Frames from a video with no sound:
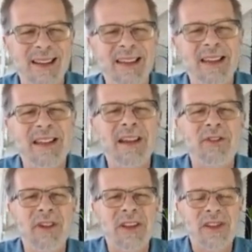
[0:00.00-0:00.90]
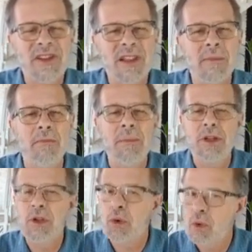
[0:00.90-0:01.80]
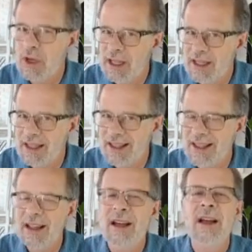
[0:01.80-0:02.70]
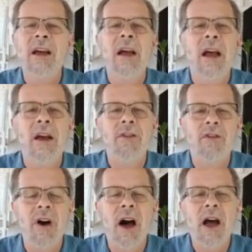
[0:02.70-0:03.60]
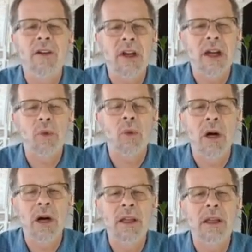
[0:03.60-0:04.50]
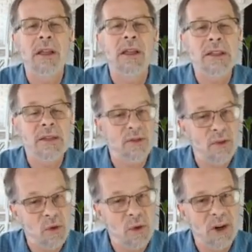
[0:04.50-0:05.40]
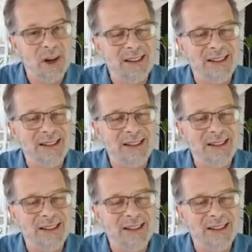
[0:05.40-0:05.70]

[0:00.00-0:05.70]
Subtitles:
The difference between 5 and 1 is 4.